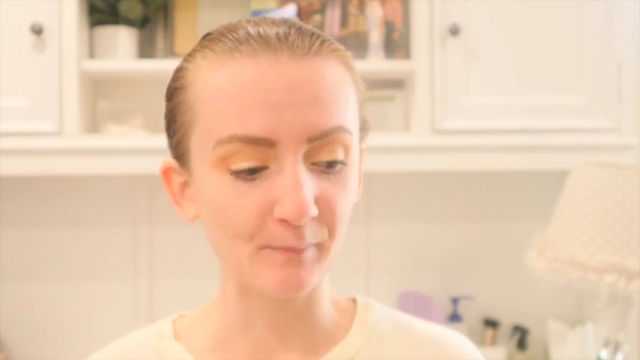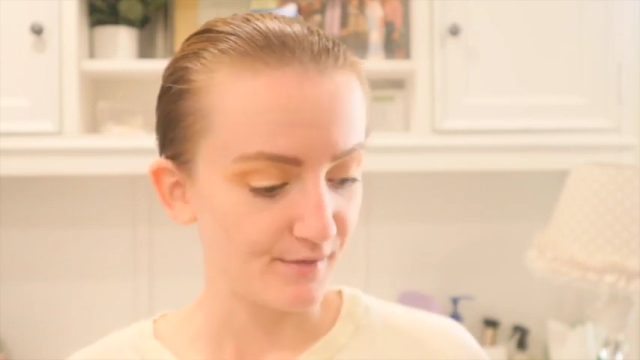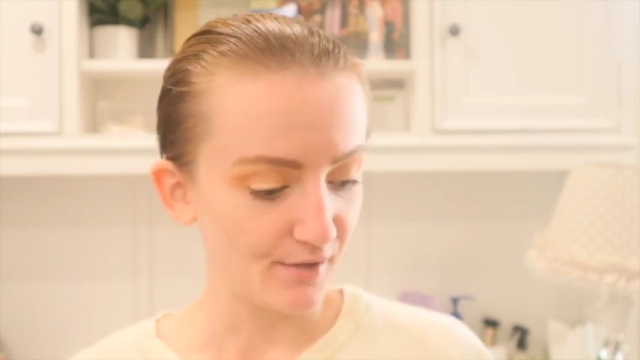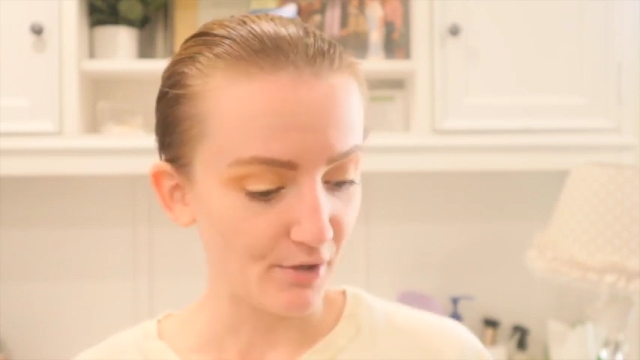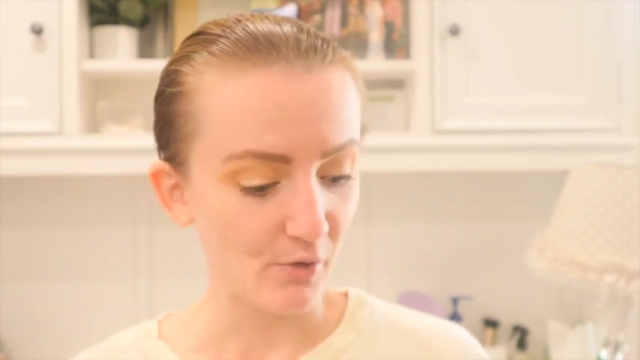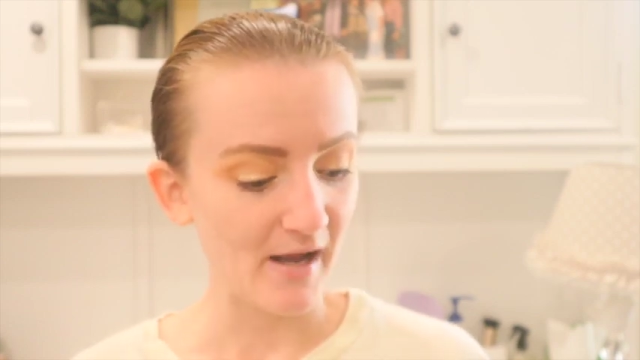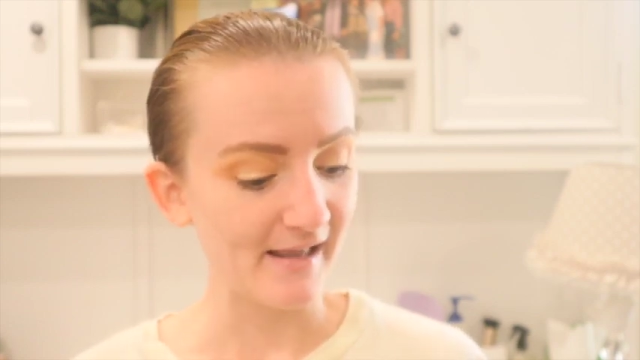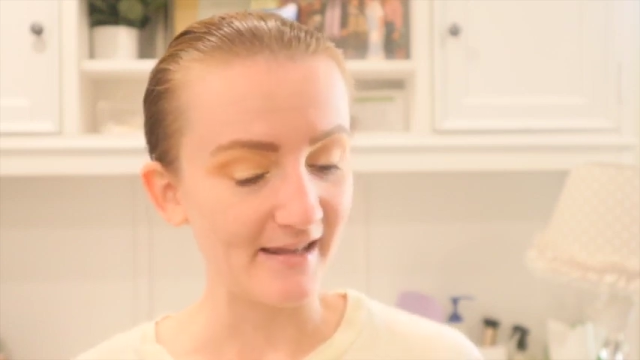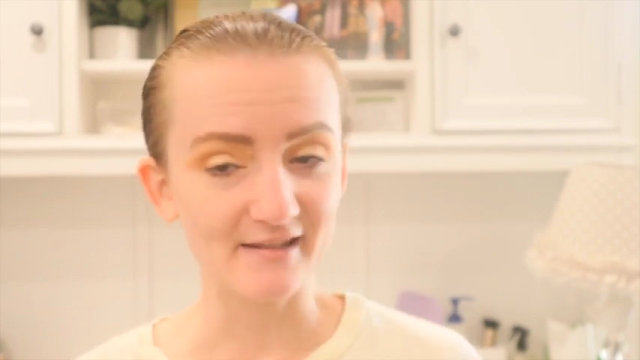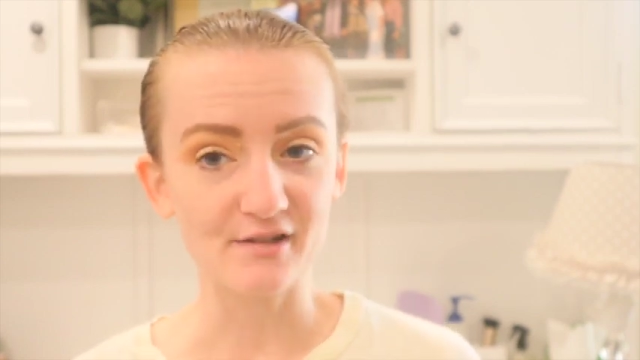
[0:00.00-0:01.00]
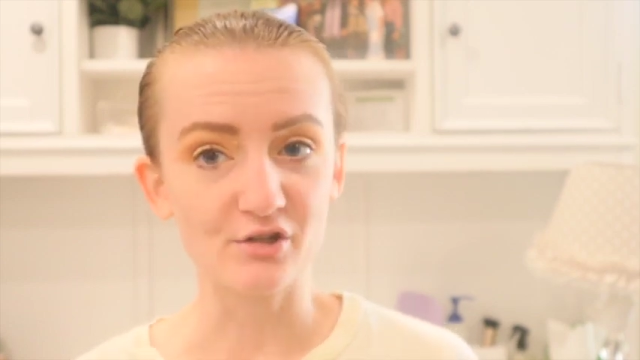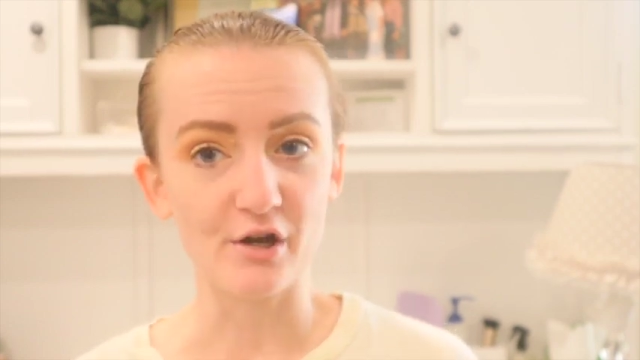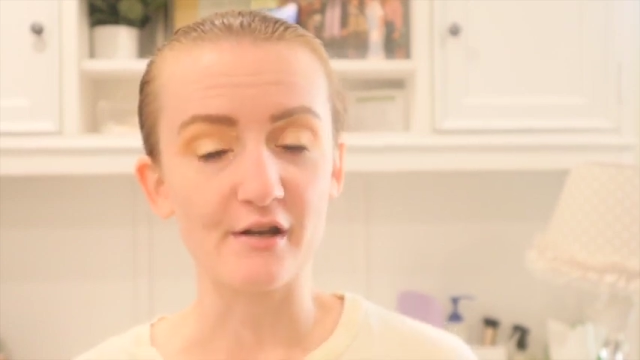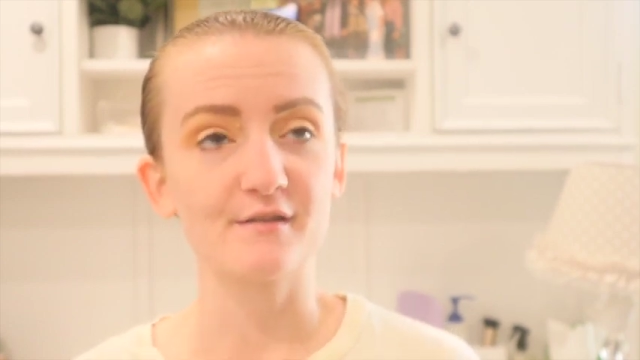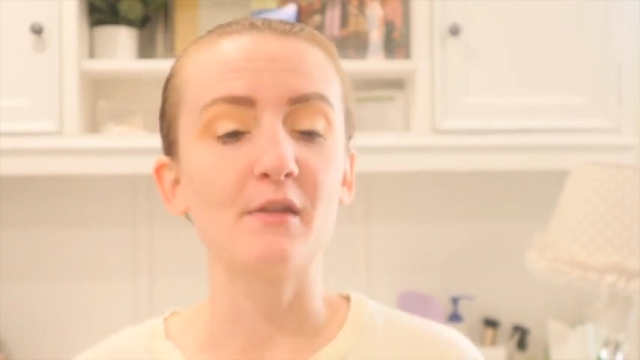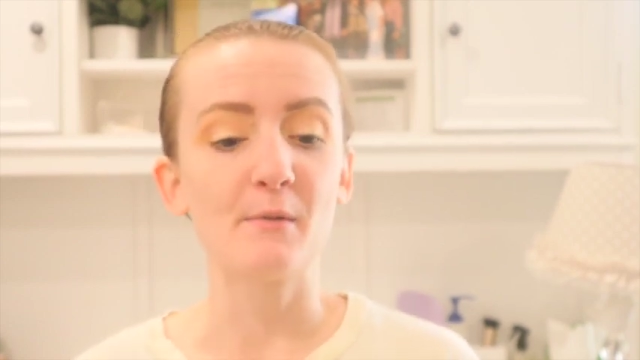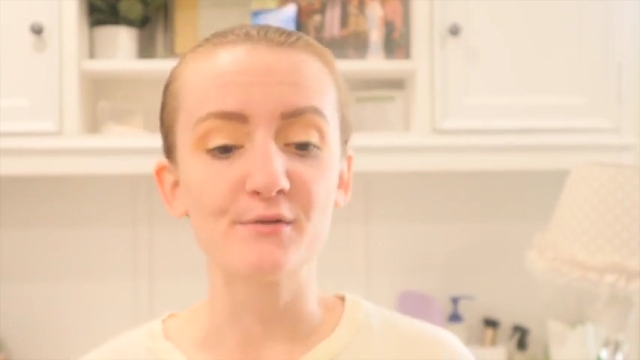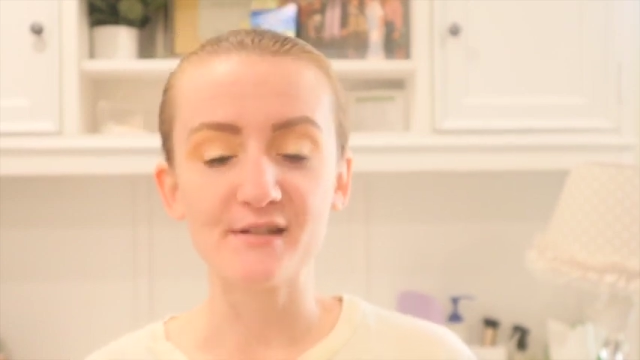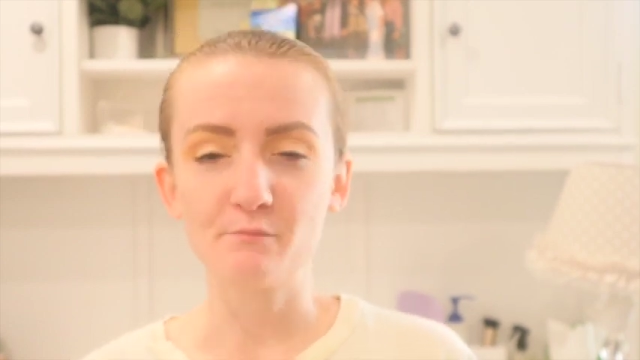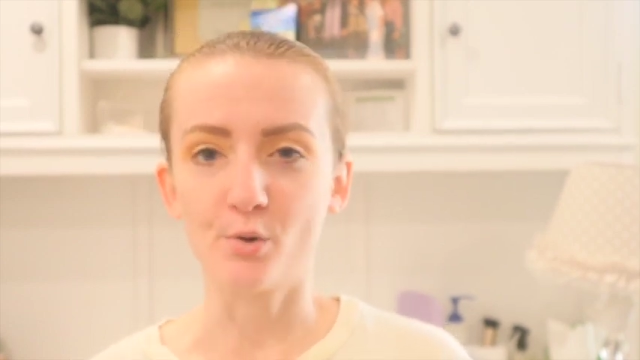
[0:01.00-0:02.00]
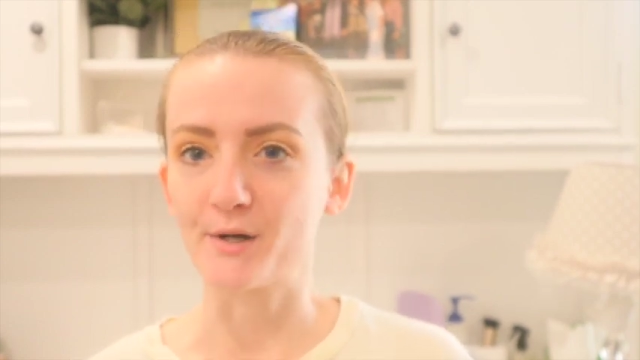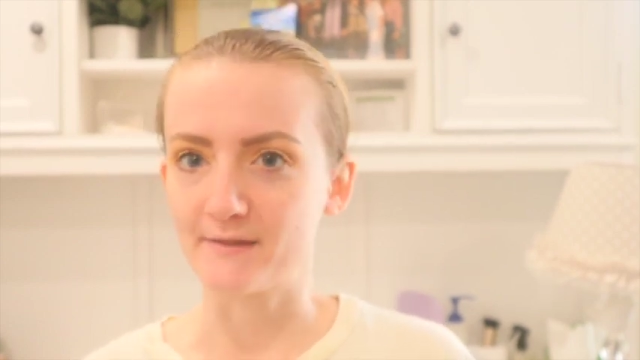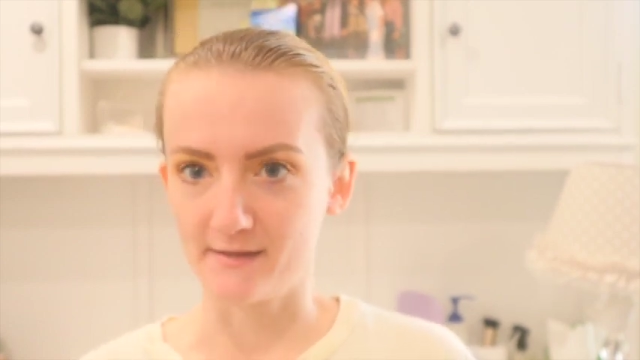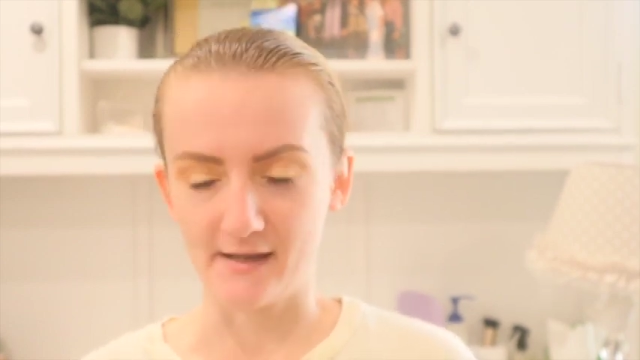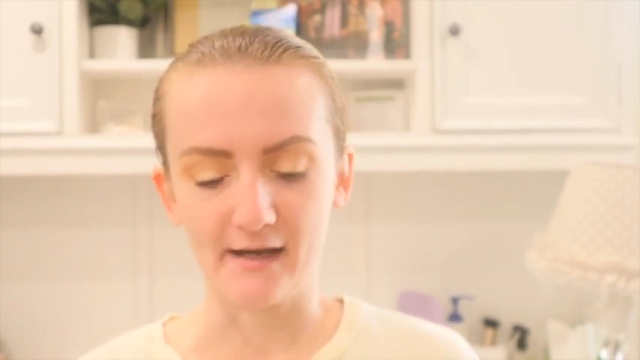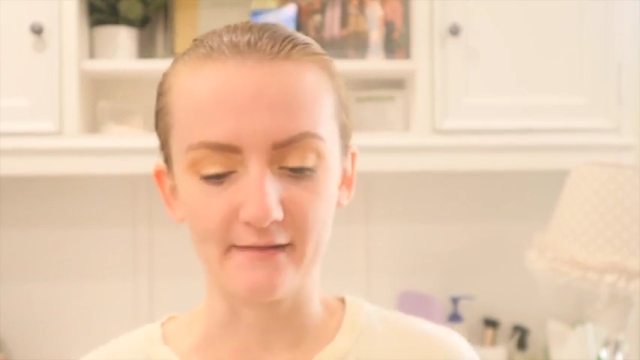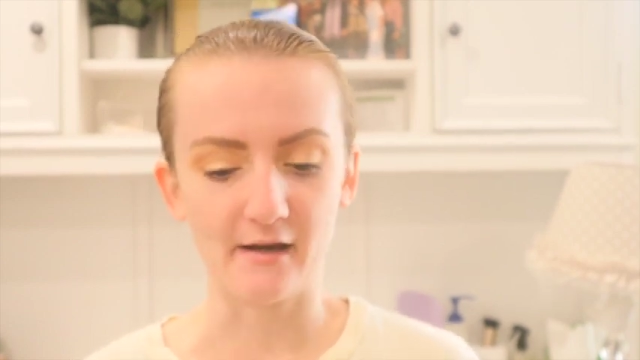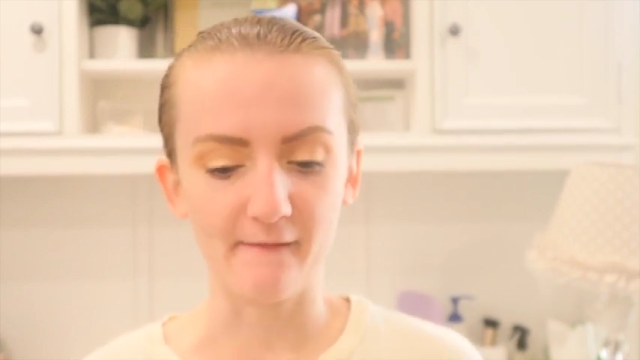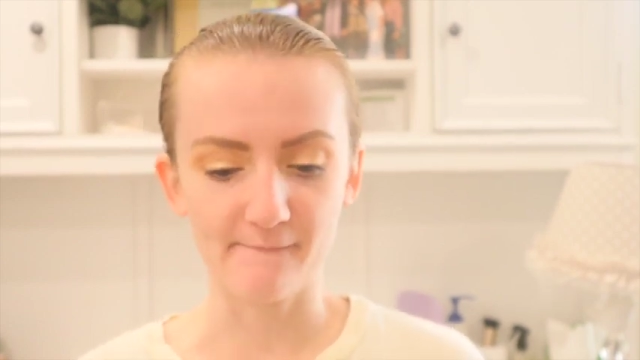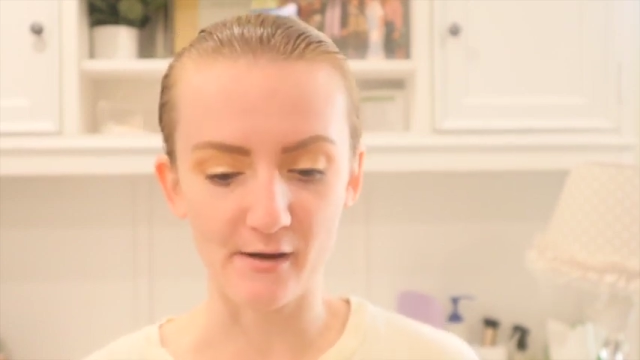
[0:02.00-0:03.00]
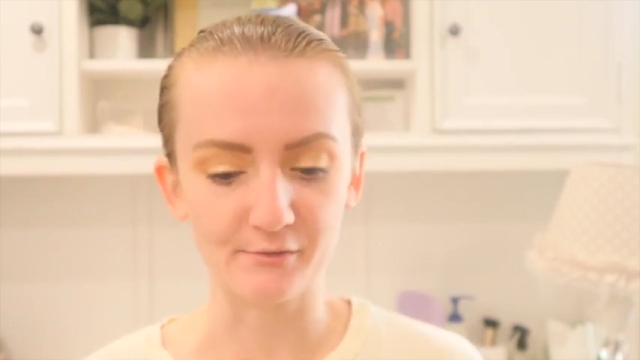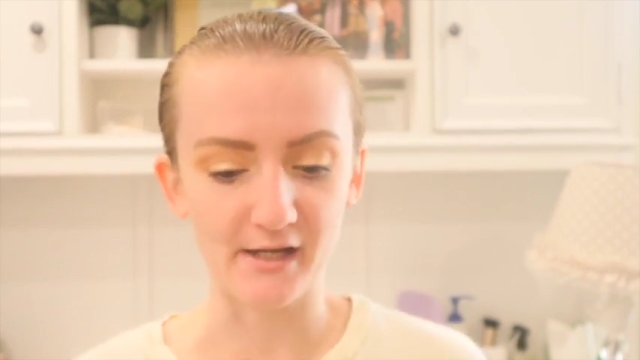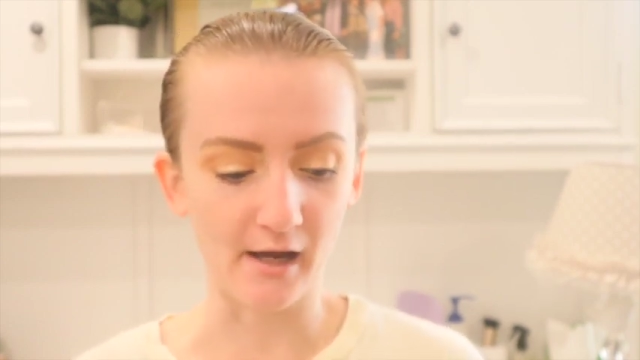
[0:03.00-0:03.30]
so let's get started. The most important thing that I found